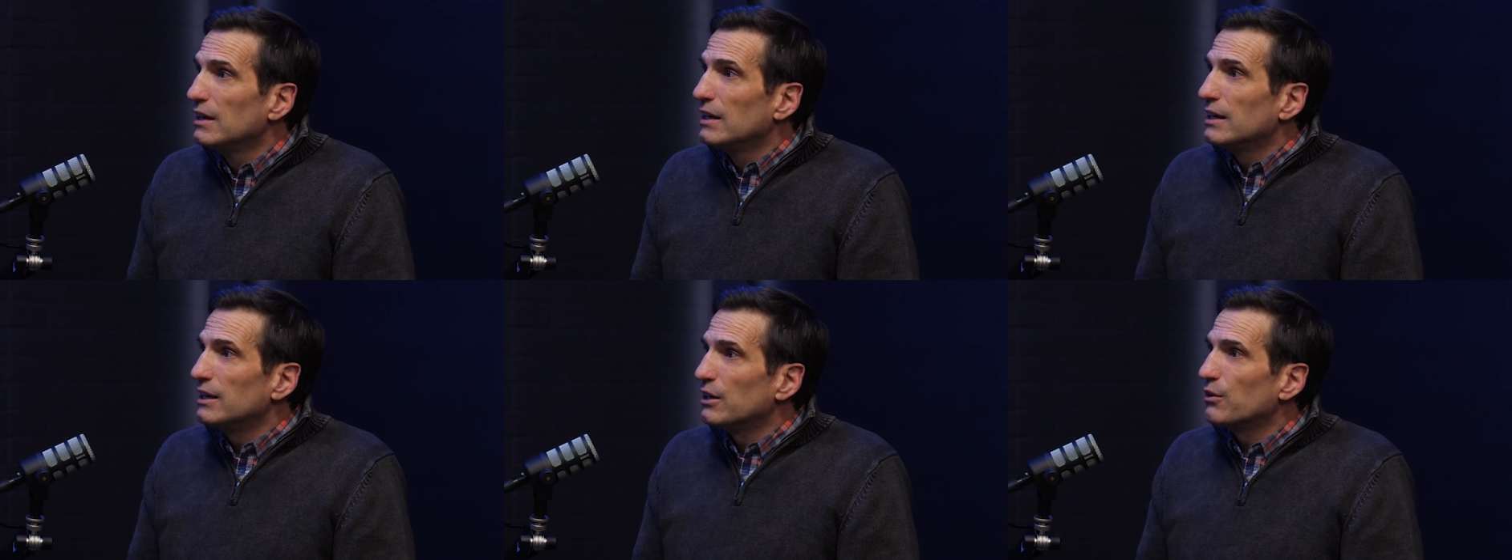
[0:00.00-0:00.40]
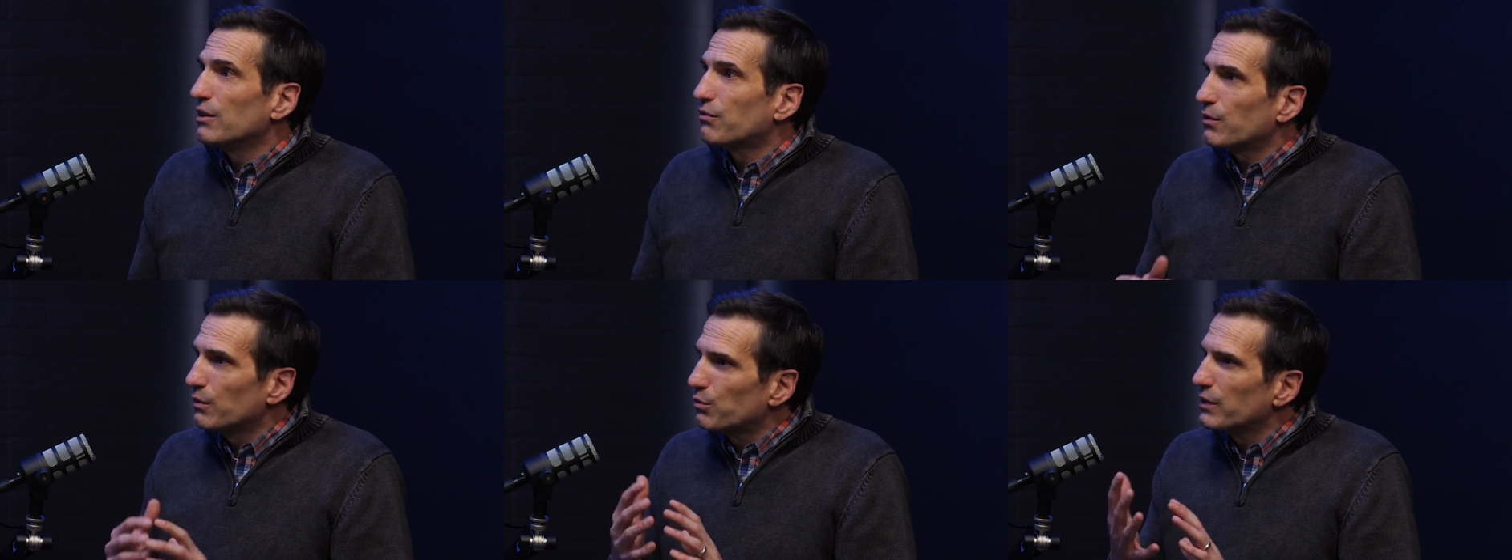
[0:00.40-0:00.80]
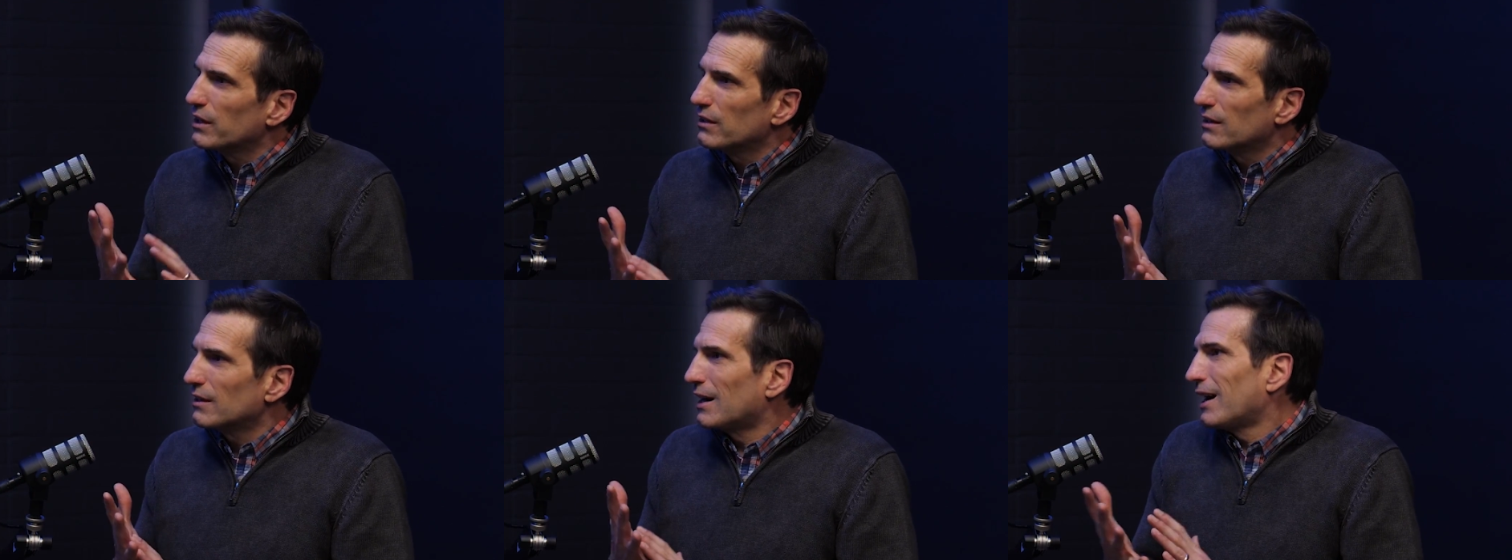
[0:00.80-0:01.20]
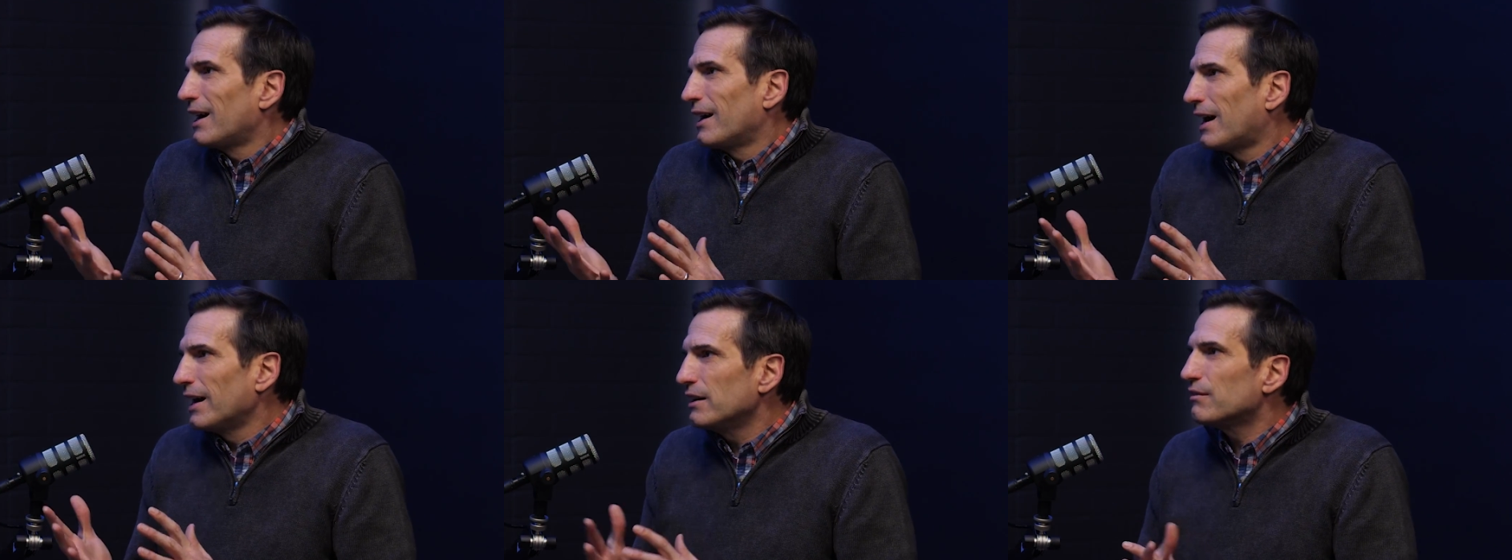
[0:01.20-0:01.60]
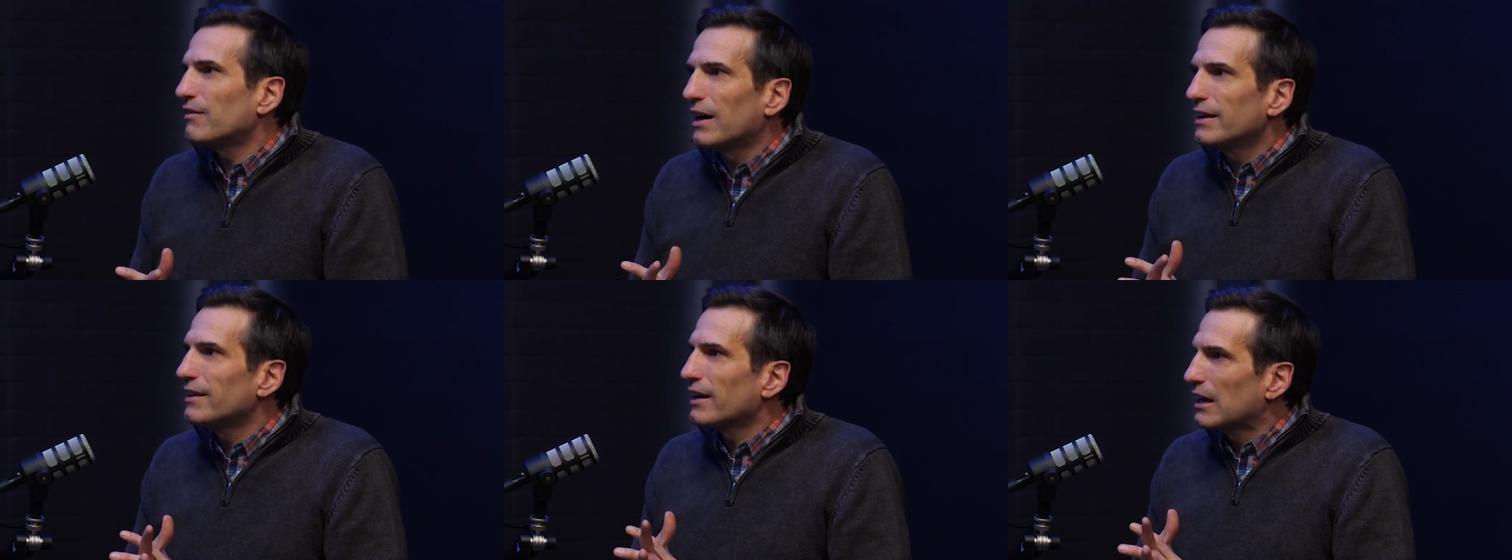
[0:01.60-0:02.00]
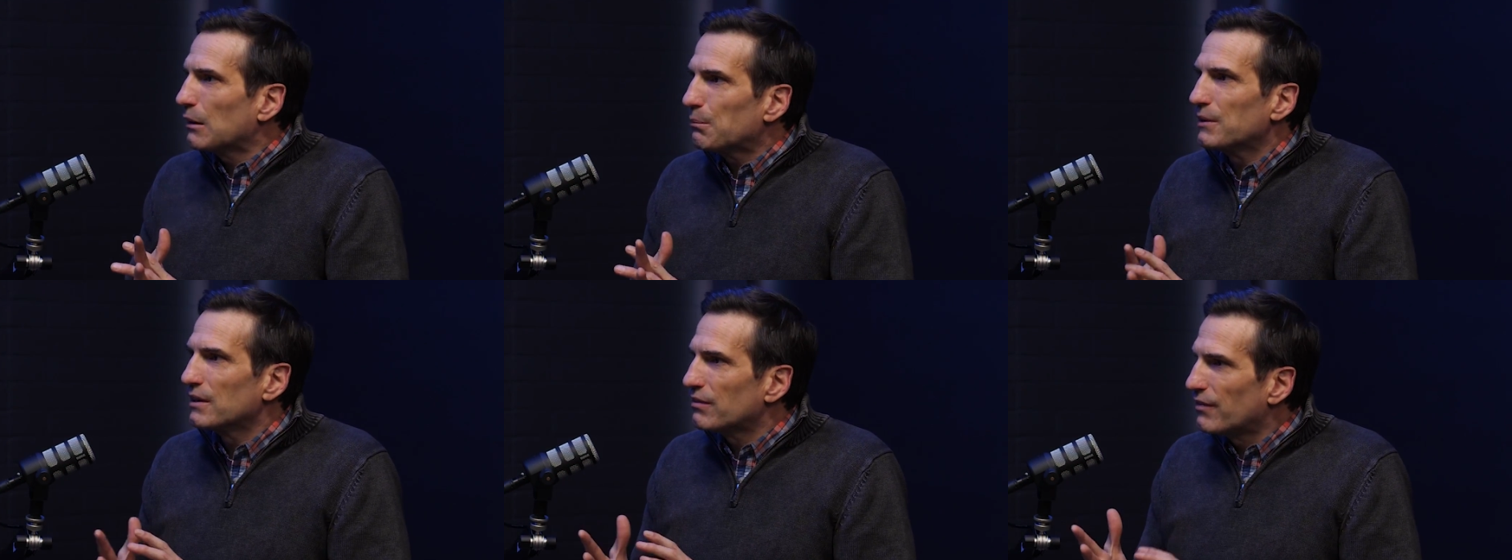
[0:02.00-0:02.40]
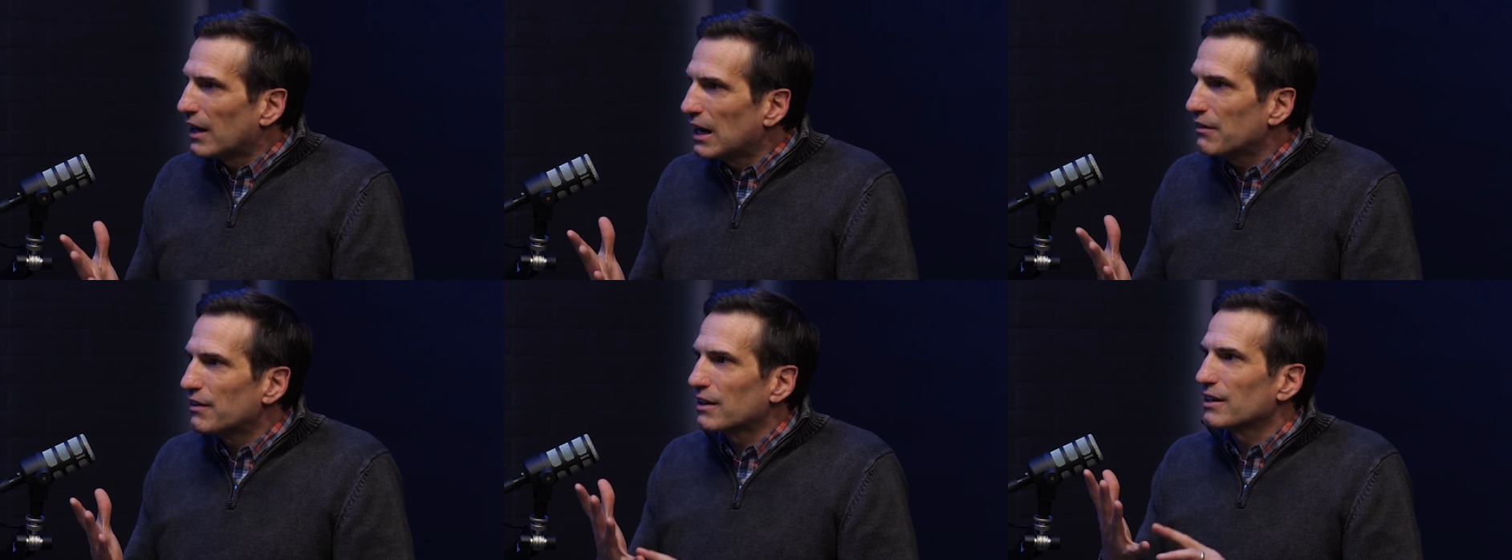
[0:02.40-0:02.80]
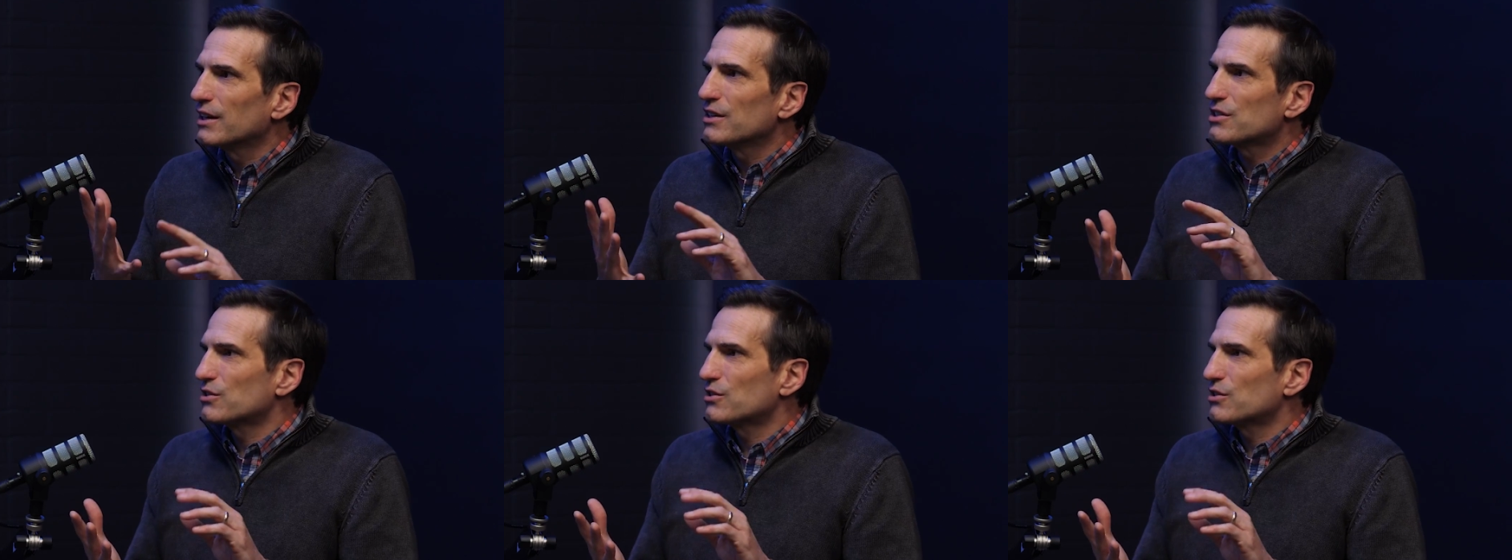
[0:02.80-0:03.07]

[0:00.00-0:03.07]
I divide that up into 5 areas.